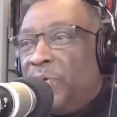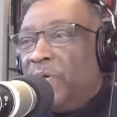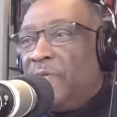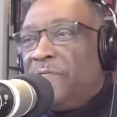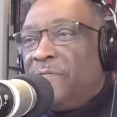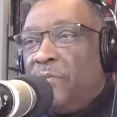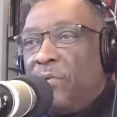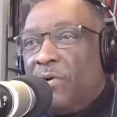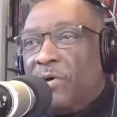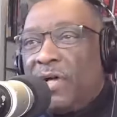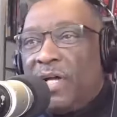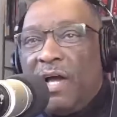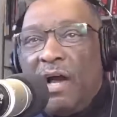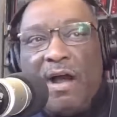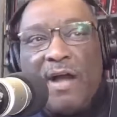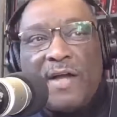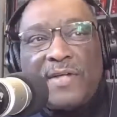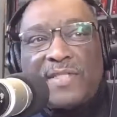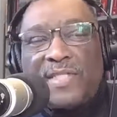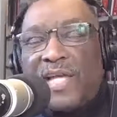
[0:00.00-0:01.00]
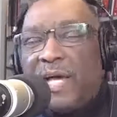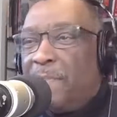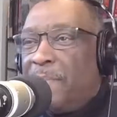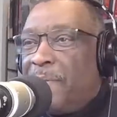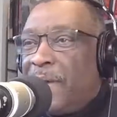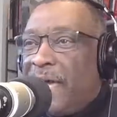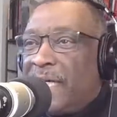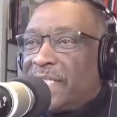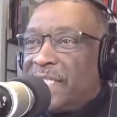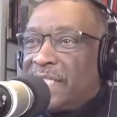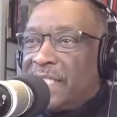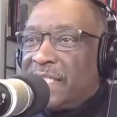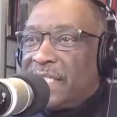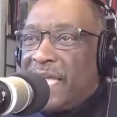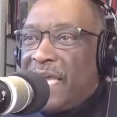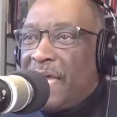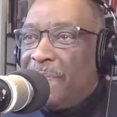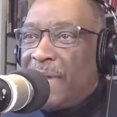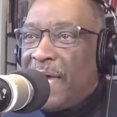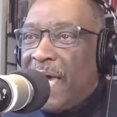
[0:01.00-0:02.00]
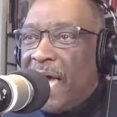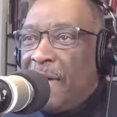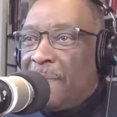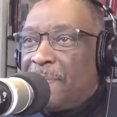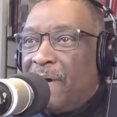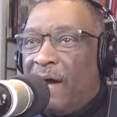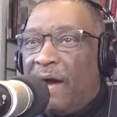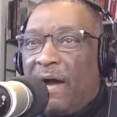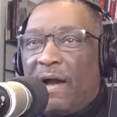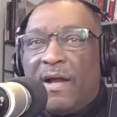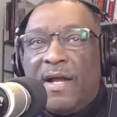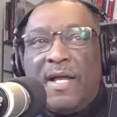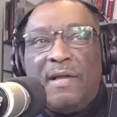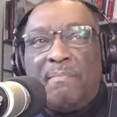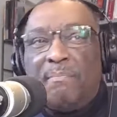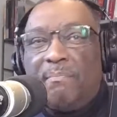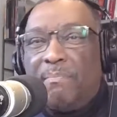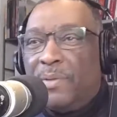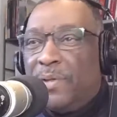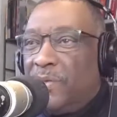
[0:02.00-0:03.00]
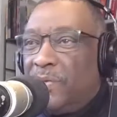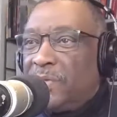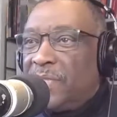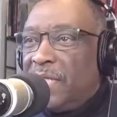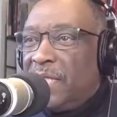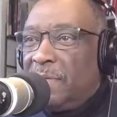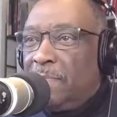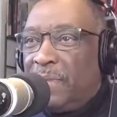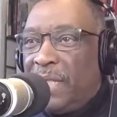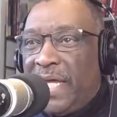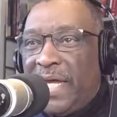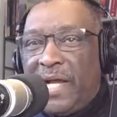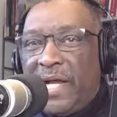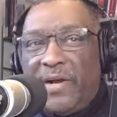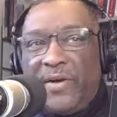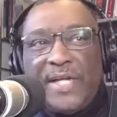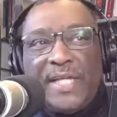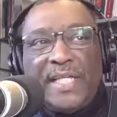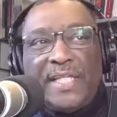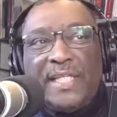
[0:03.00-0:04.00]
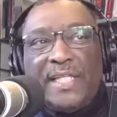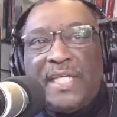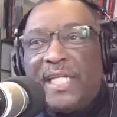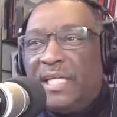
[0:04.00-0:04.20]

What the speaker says: or 4 cars come past the same cop car, music blaring,